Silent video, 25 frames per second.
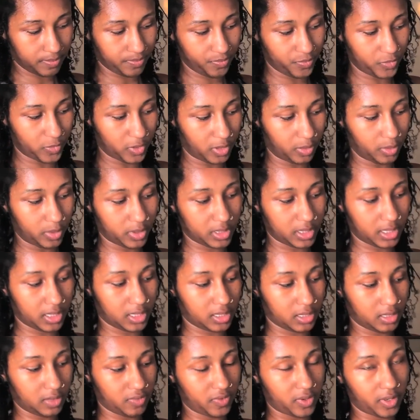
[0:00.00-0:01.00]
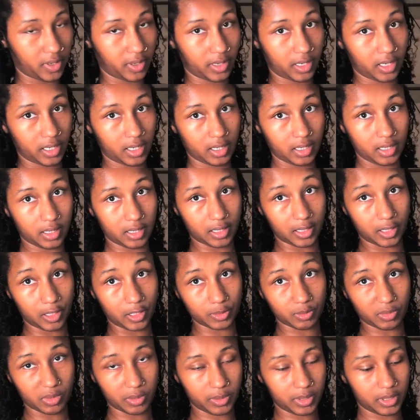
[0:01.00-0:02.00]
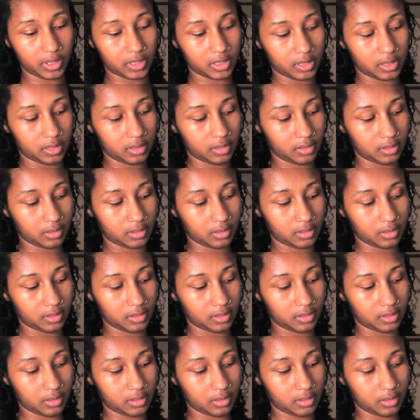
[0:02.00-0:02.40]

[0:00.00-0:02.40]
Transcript: Alright, once I get to the very end, I lost my pieces.